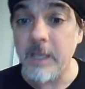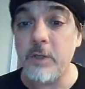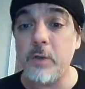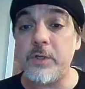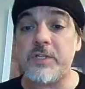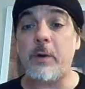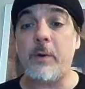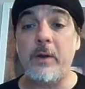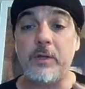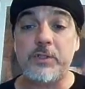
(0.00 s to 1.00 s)
And notice how
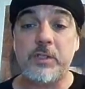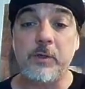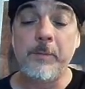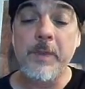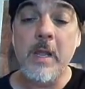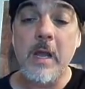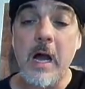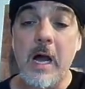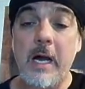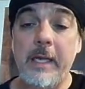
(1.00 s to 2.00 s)

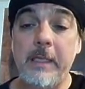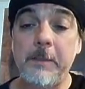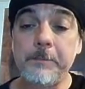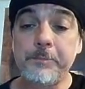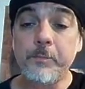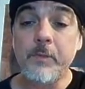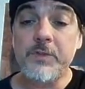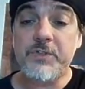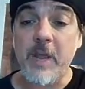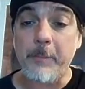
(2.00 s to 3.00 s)
I
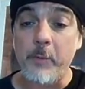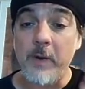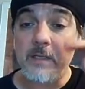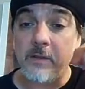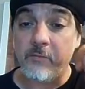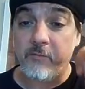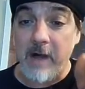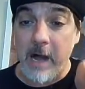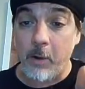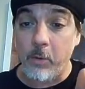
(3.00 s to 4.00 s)
separated the
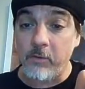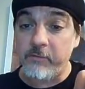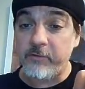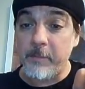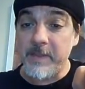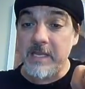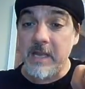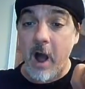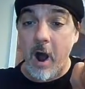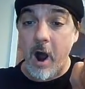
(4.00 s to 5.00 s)
vowel from
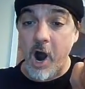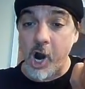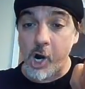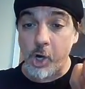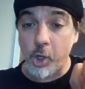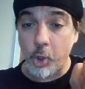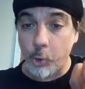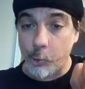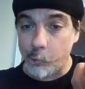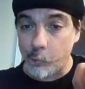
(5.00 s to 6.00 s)
the r,
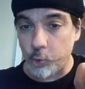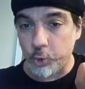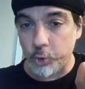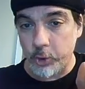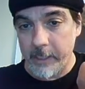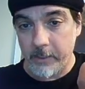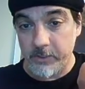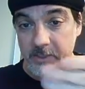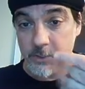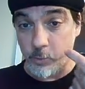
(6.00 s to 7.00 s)
right?
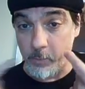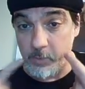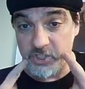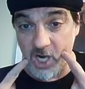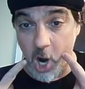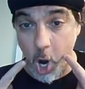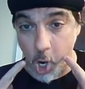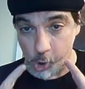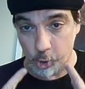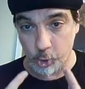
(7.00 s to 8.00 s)
Because this is the way we say
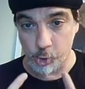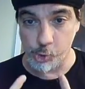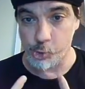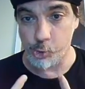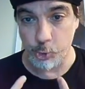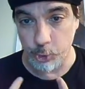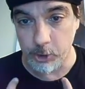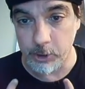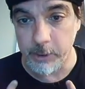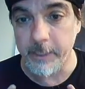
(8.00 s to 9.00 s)

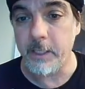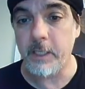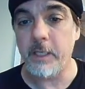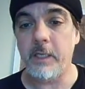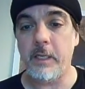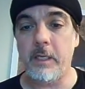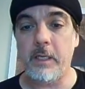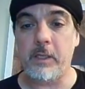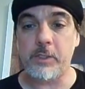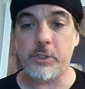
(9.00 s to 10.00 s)
r in
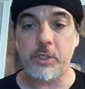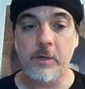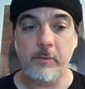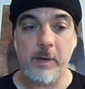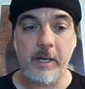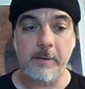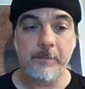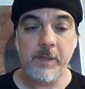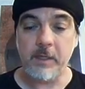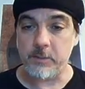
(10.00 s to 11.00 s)
English, right?
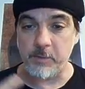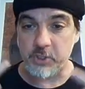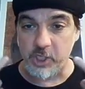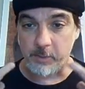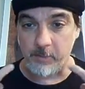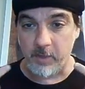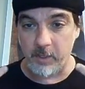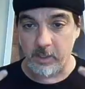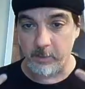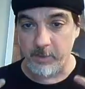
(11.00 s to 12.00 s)
Especially
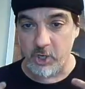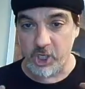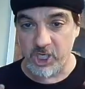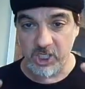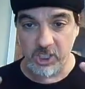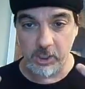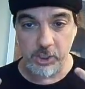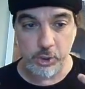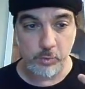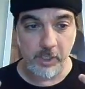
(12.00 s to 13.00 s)
American
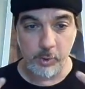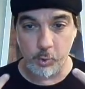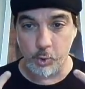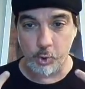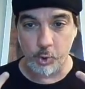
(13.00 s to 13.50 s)
English, right?